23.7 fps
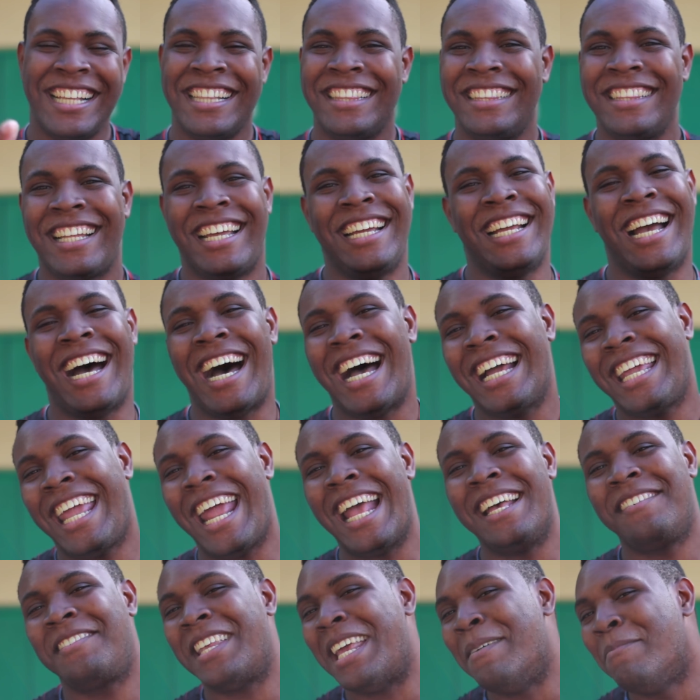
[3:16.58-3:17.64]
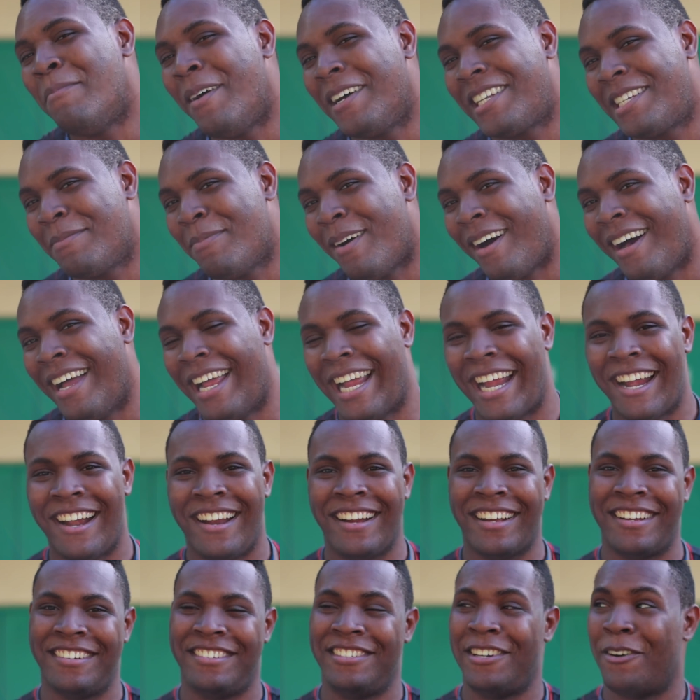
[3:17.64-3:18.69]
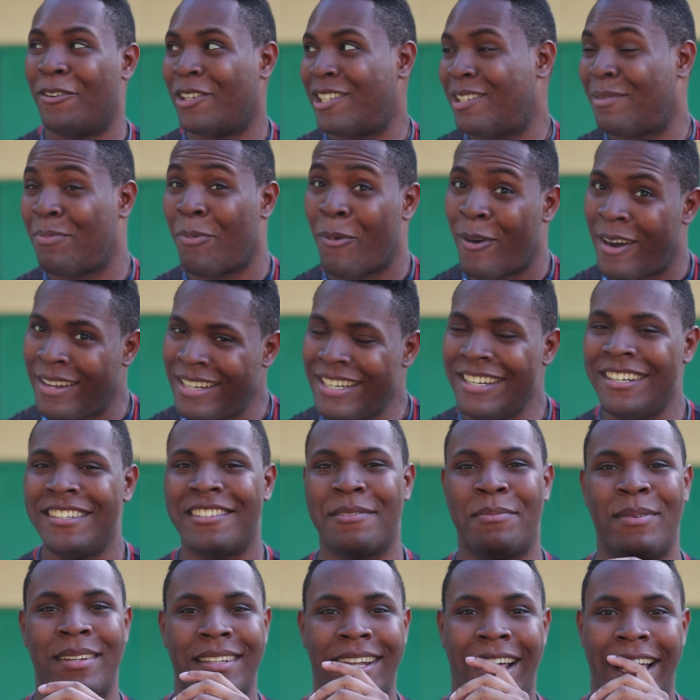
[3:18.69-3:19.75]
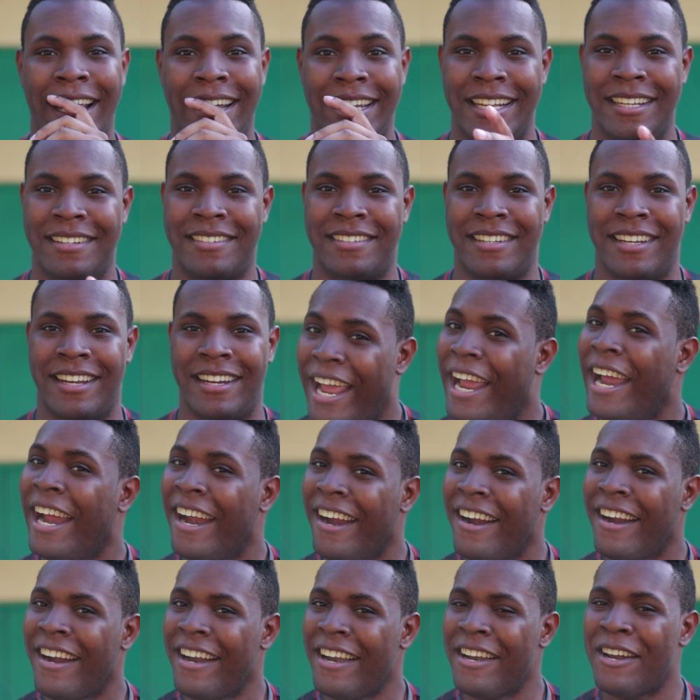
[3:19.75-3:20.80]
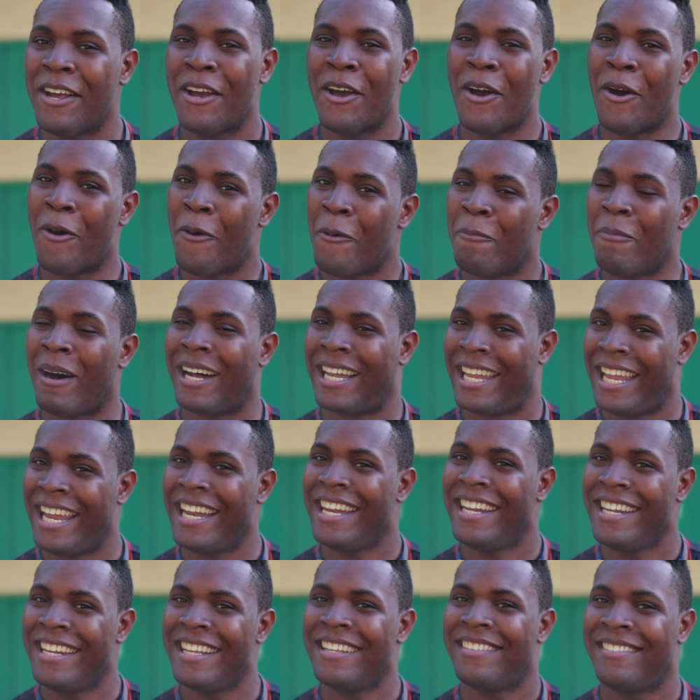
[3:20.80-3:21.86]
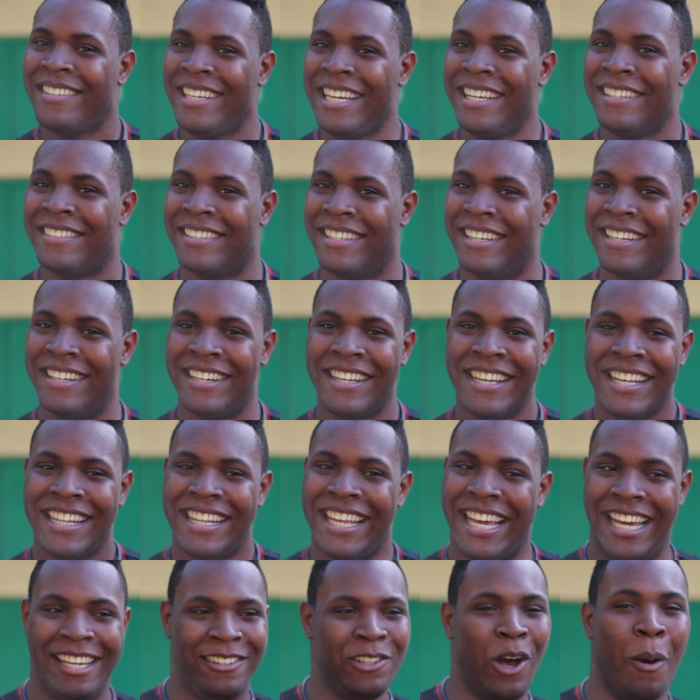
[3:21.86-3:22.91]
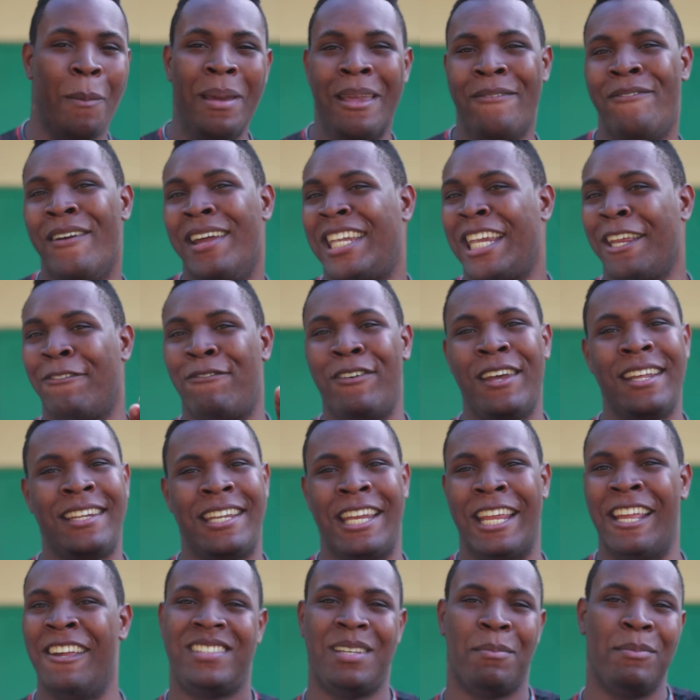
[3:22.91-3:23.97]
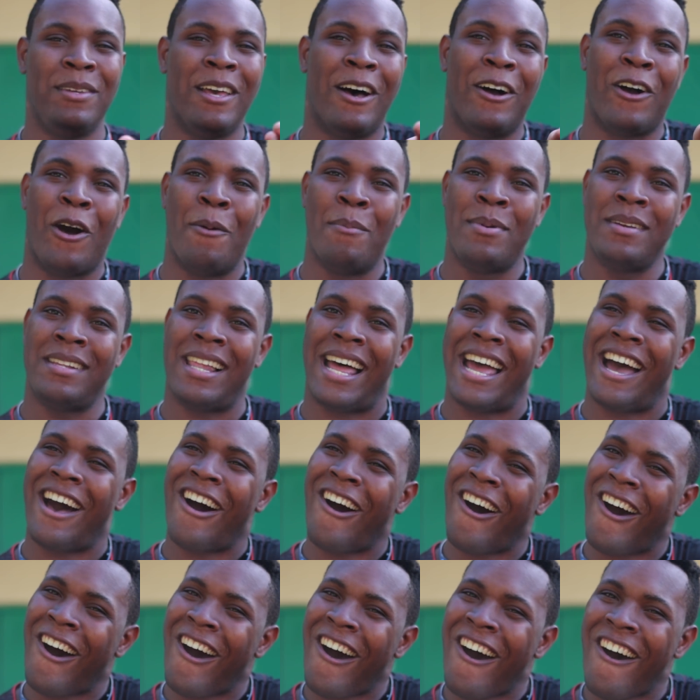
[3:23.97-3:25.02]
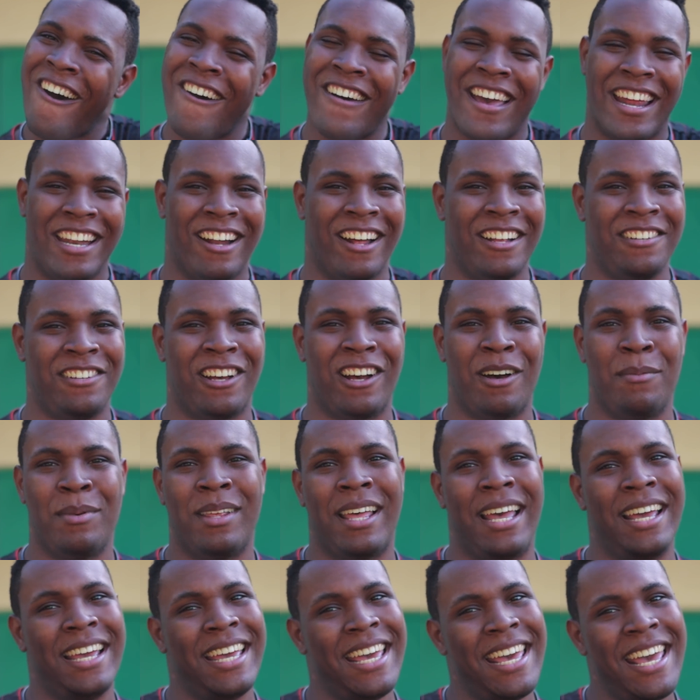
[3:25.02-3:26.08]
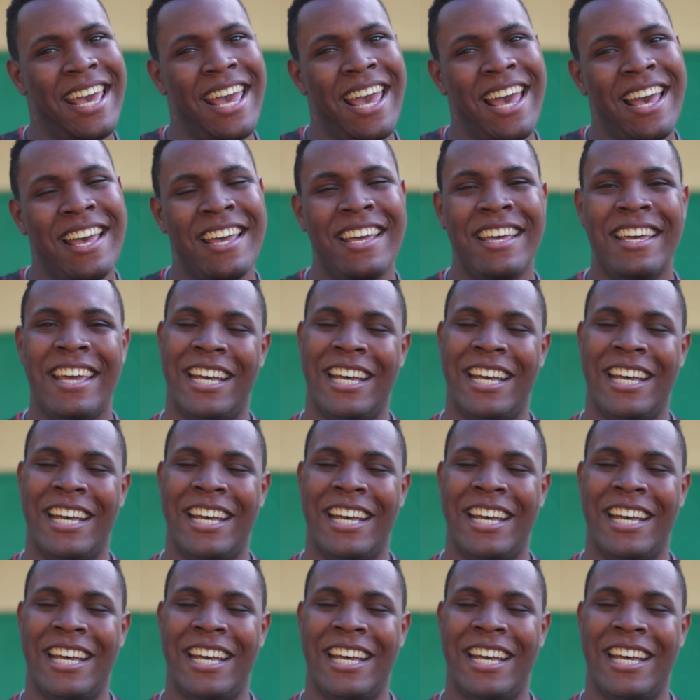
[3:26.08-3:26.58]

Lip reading: Like, I can't say much about Aaron, cause you know, spoilers, but like, listen. Aaron, by the end of this season, it's gonna be 50-50. Some of y'all gonna be like, oh, and others y'all gonna be like, eh.